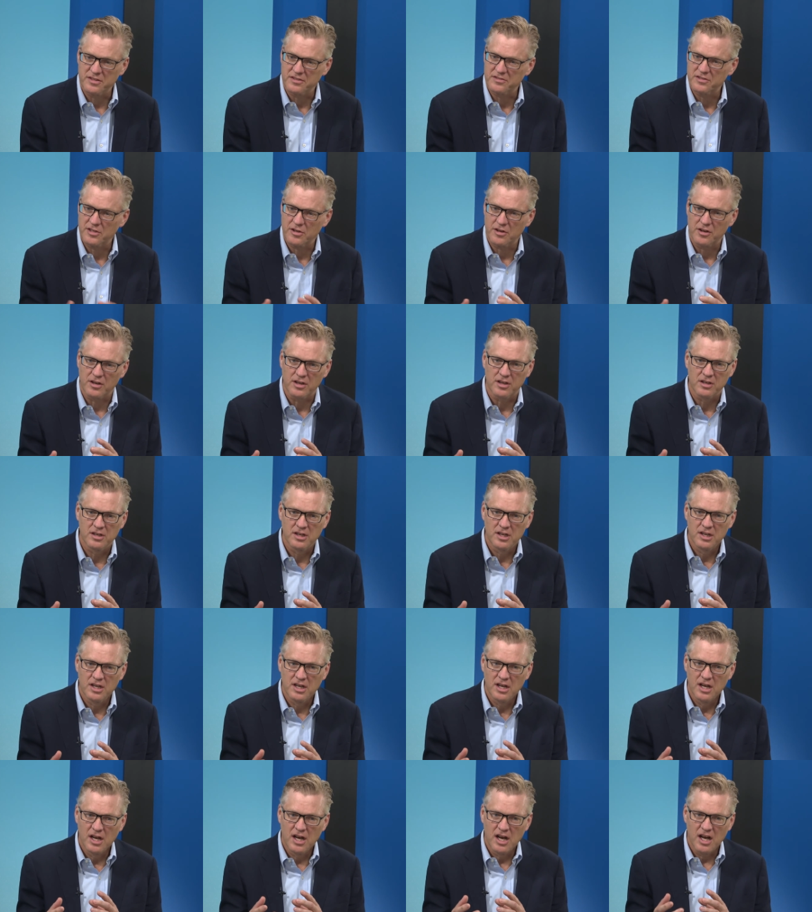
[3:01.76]
Is there
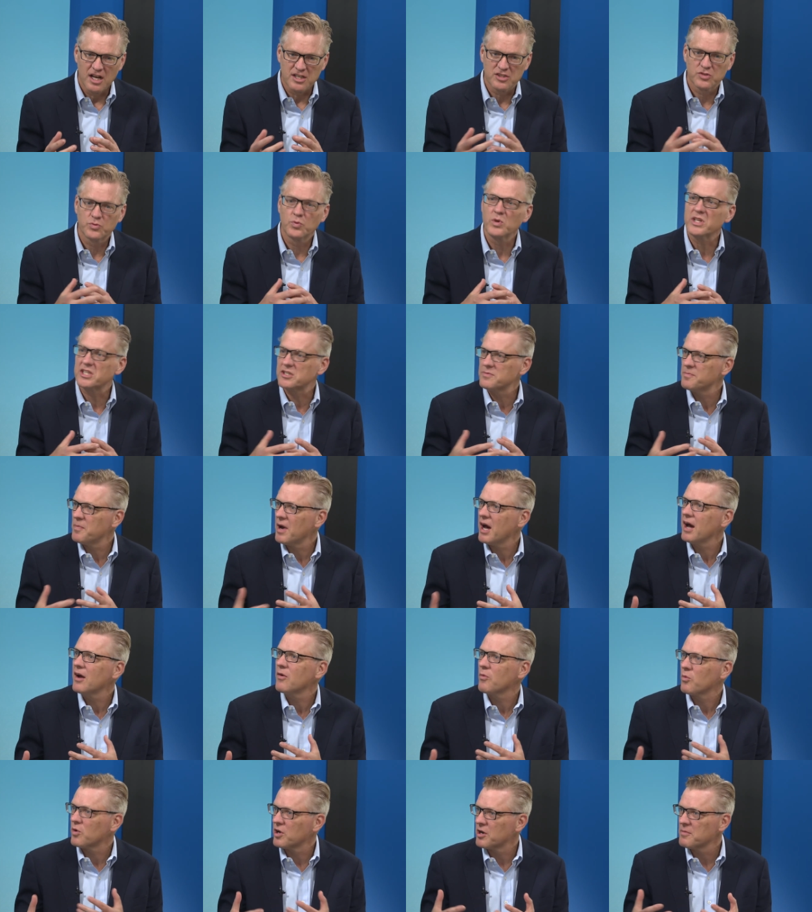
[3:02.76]
a sweet
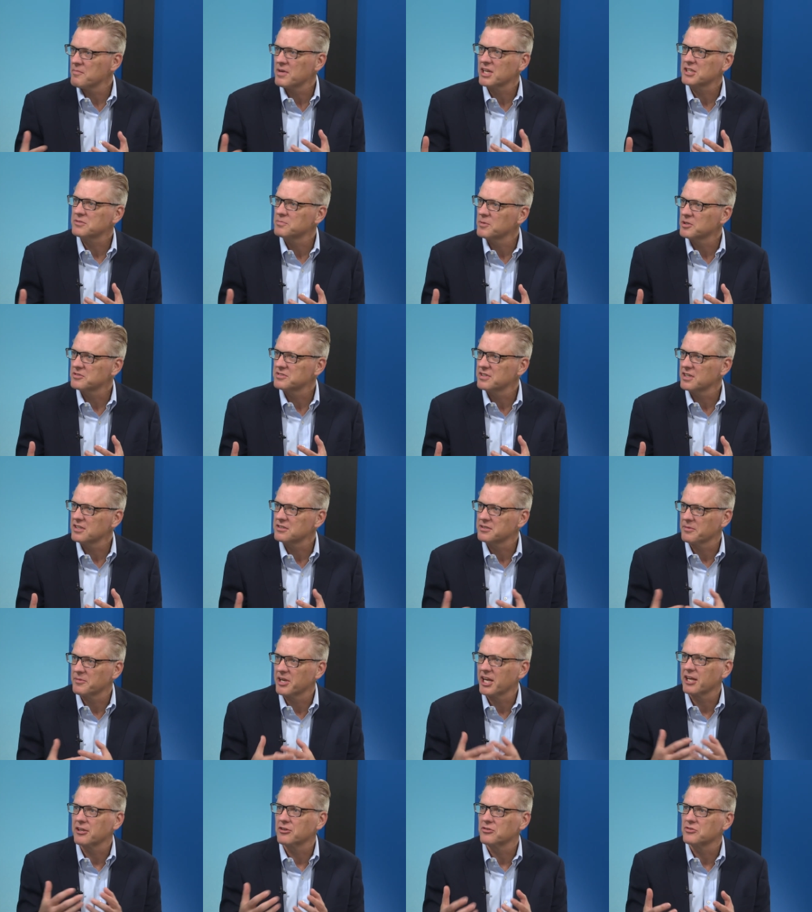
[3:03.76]
spot where it makes most sense? I
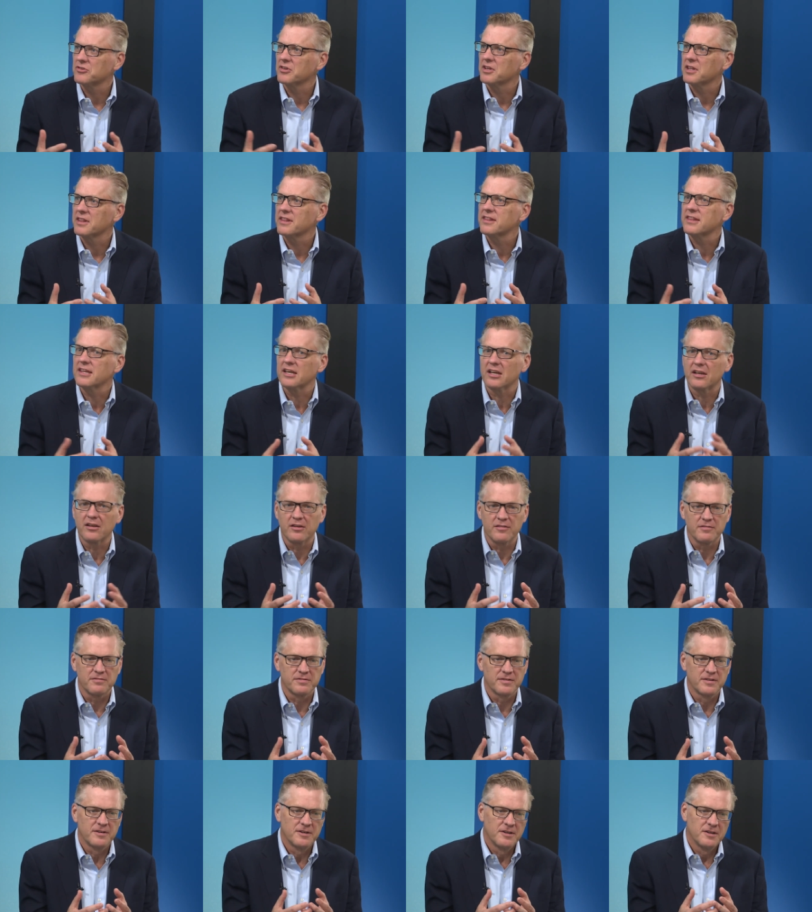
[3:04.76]
mean, I usually think
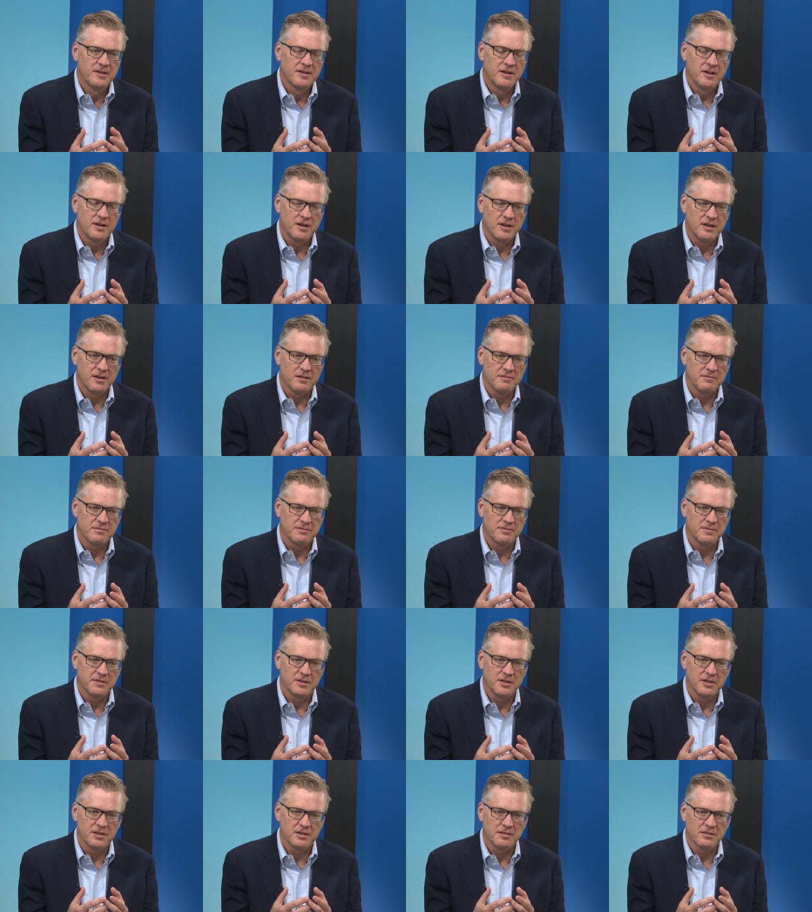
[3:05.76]
of
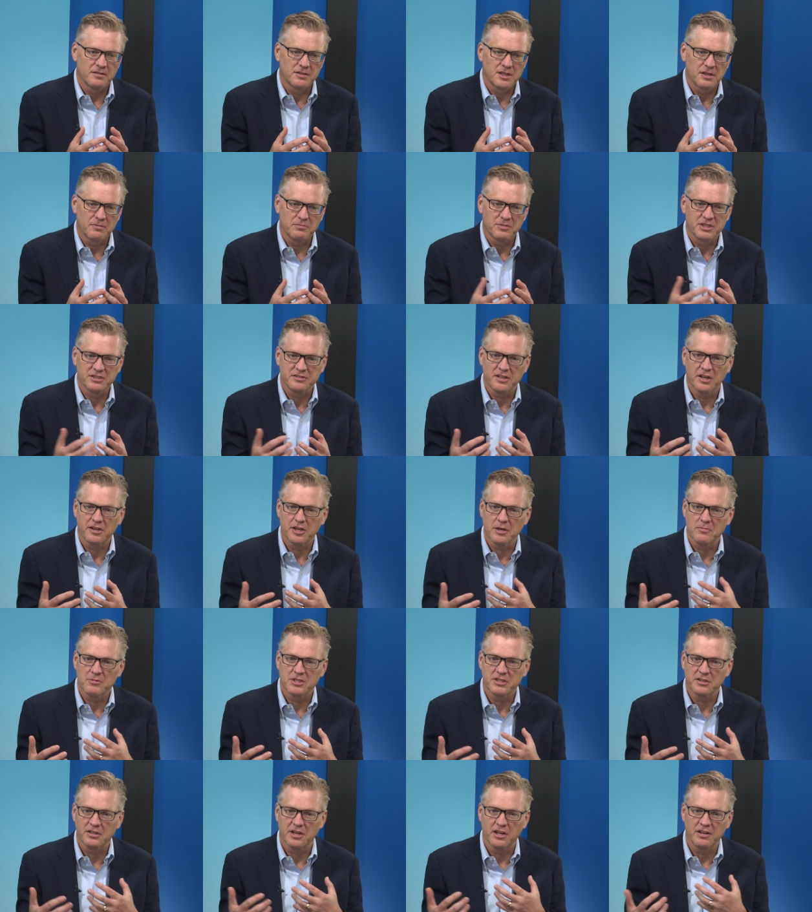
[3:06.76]
companies like
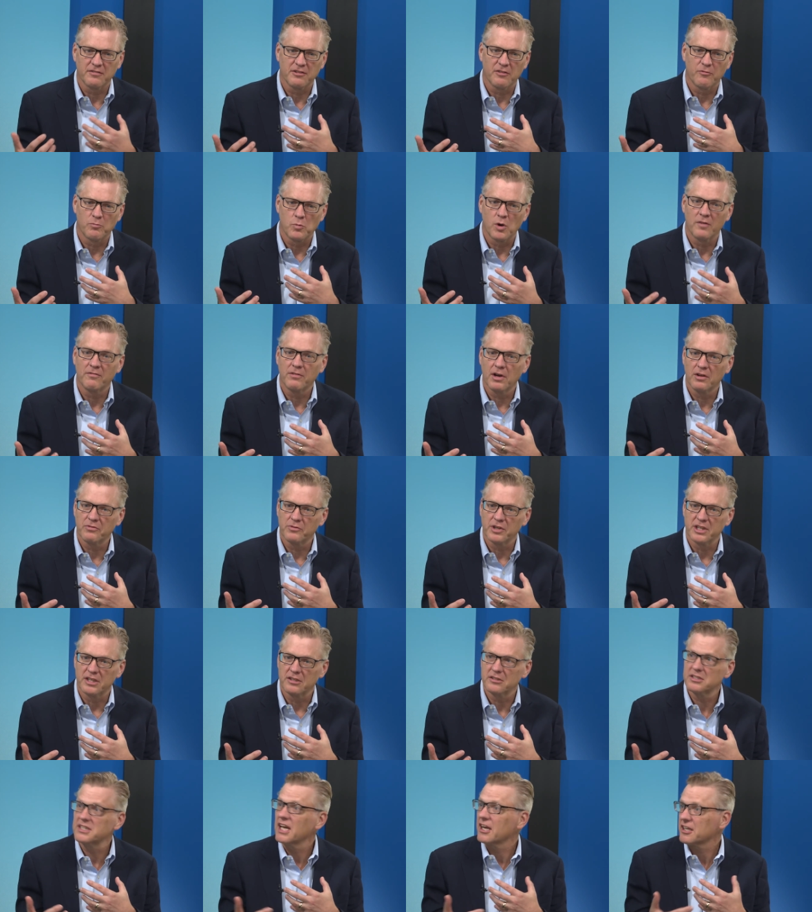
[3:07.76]
Emerson getting them more involved
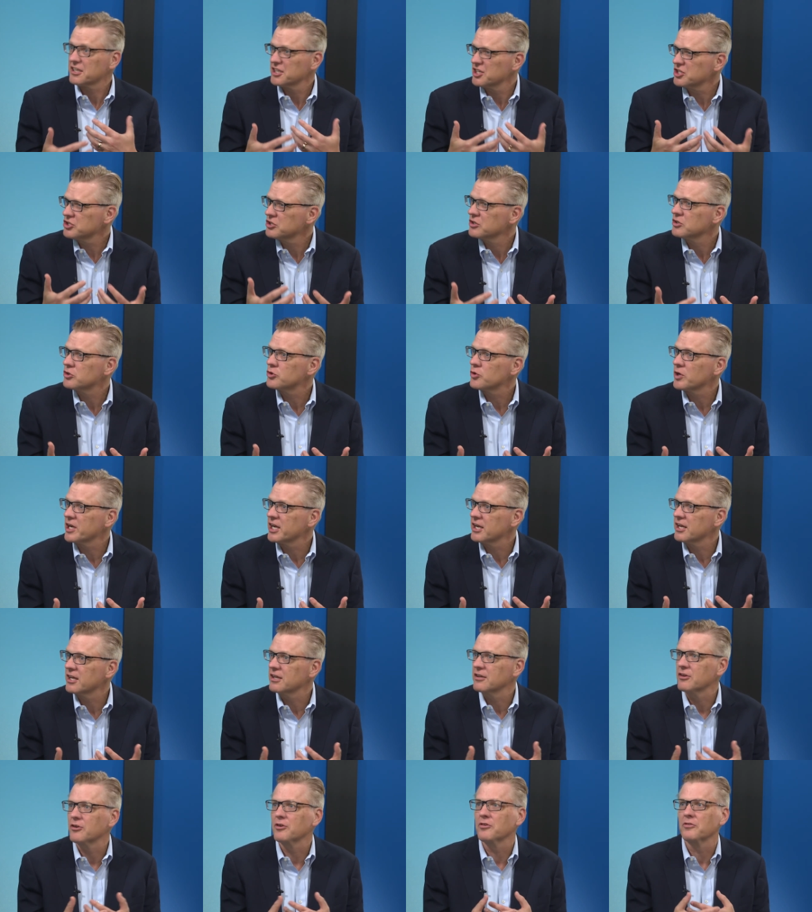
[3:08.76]
in technician
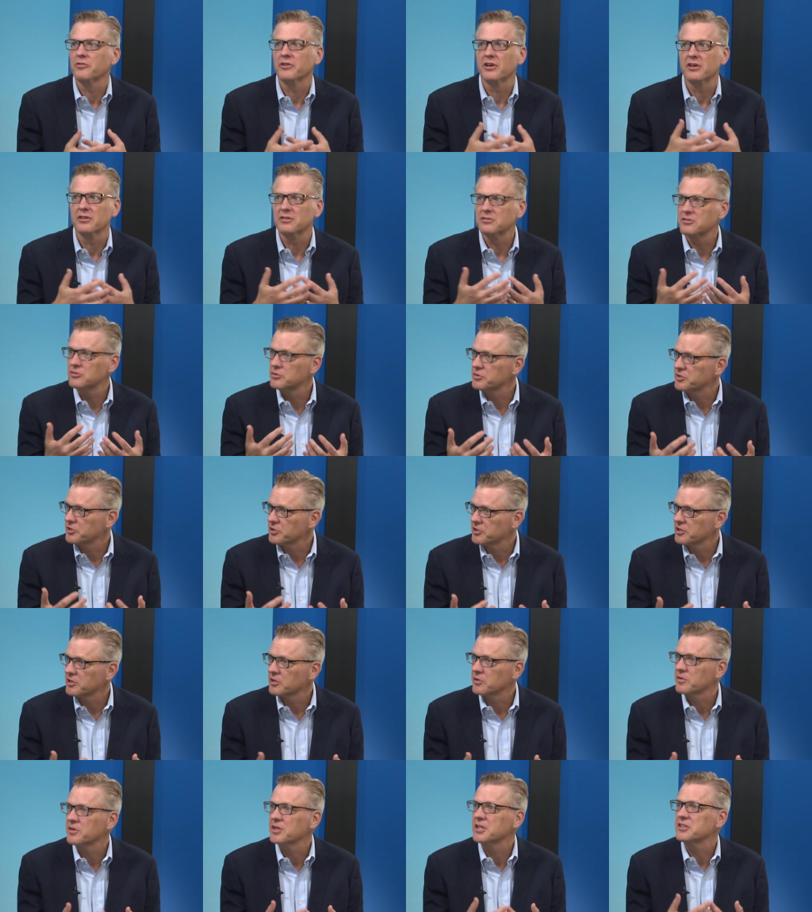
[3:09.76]
training, you know, the two-year
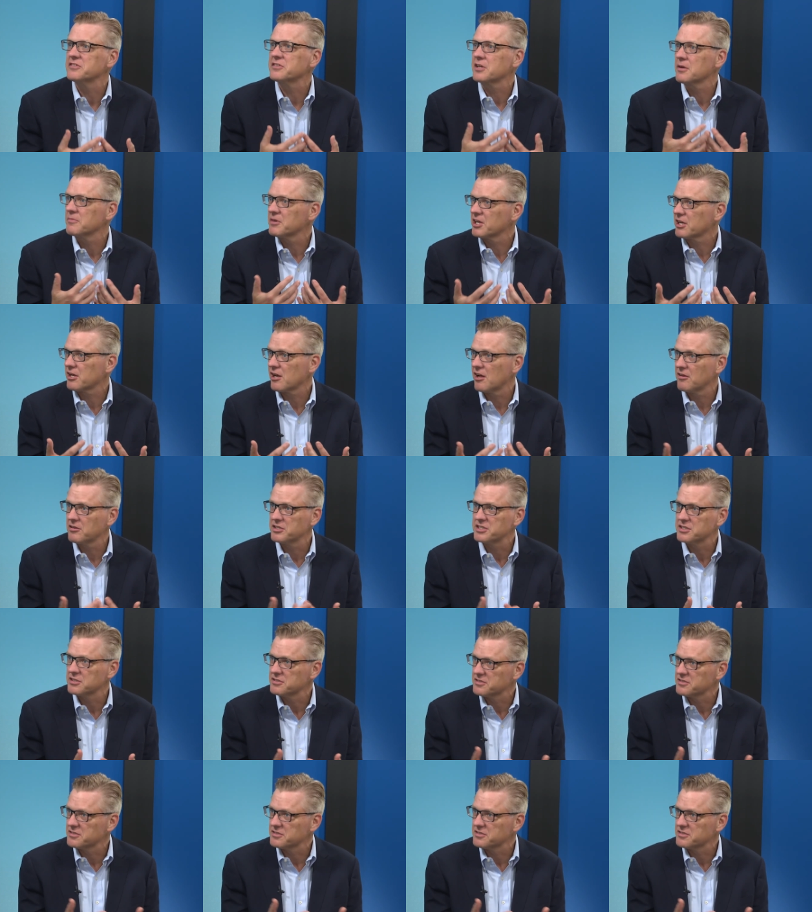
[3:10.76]
degrees coming out of college.